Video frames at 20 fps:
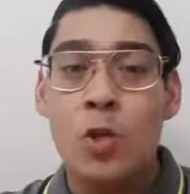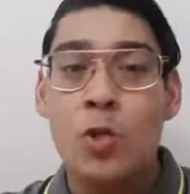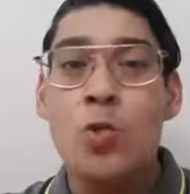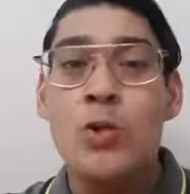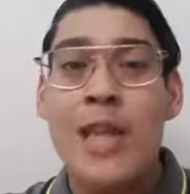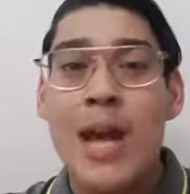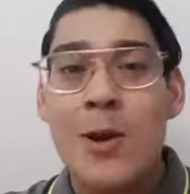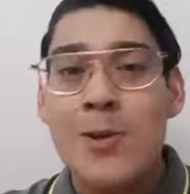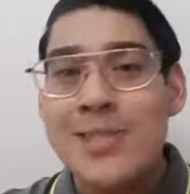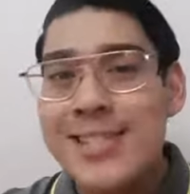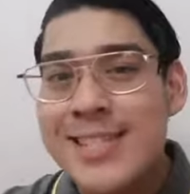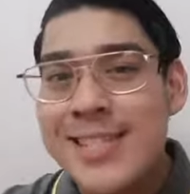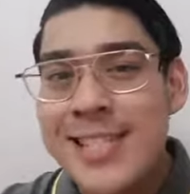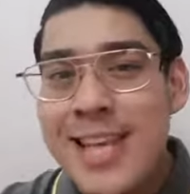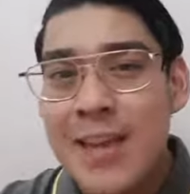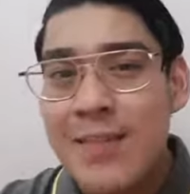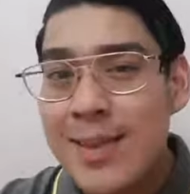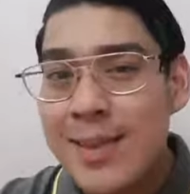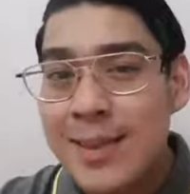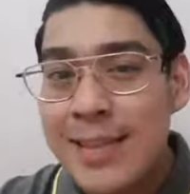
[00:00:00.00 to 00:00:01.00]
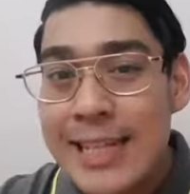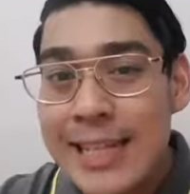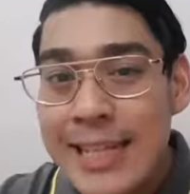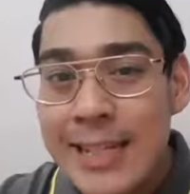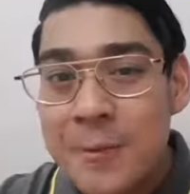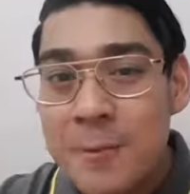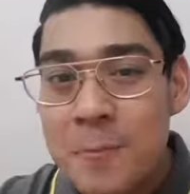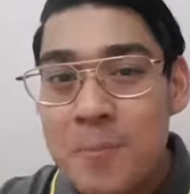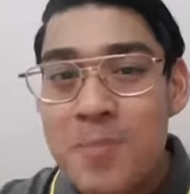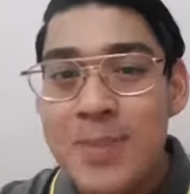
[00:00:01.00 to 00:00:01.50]
two thousand
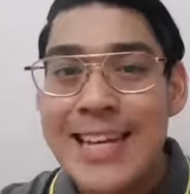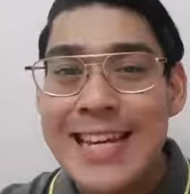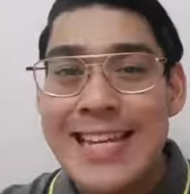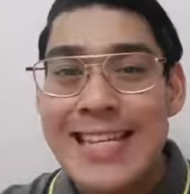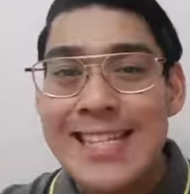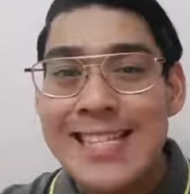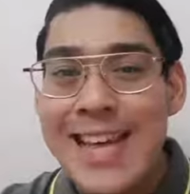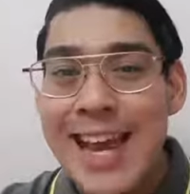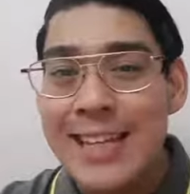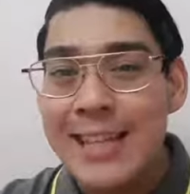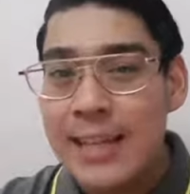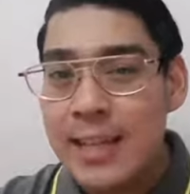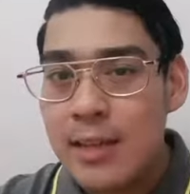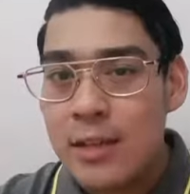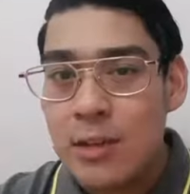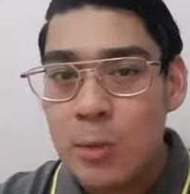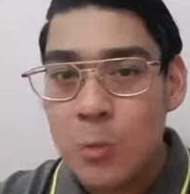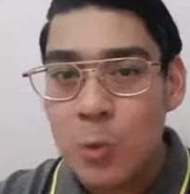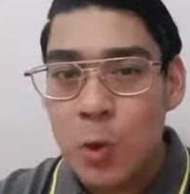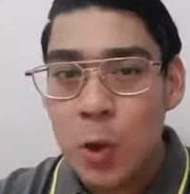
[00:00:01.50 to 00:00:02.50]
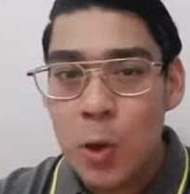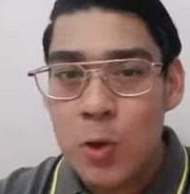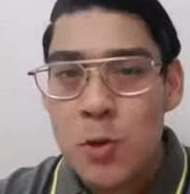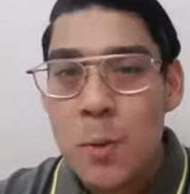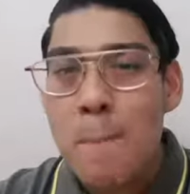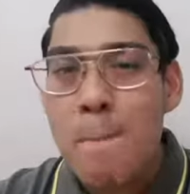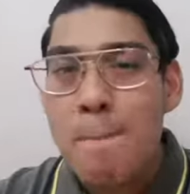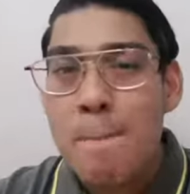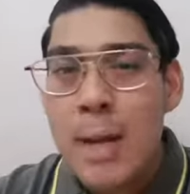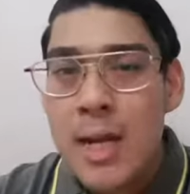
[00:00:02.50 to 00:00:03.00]
seventeen inside
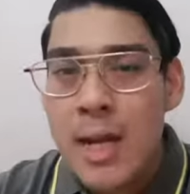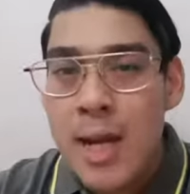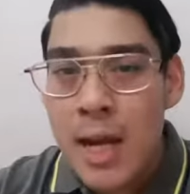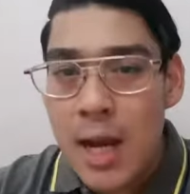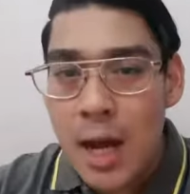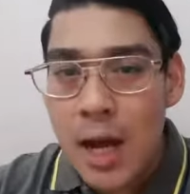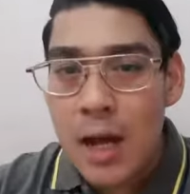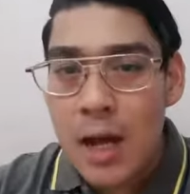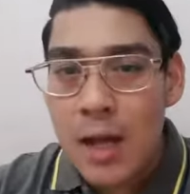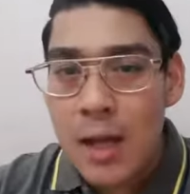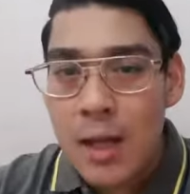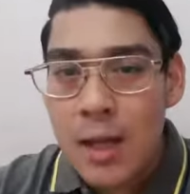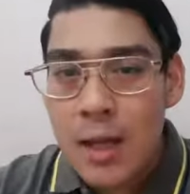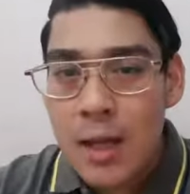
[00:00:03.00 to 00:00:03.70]
Intramuros, Manila.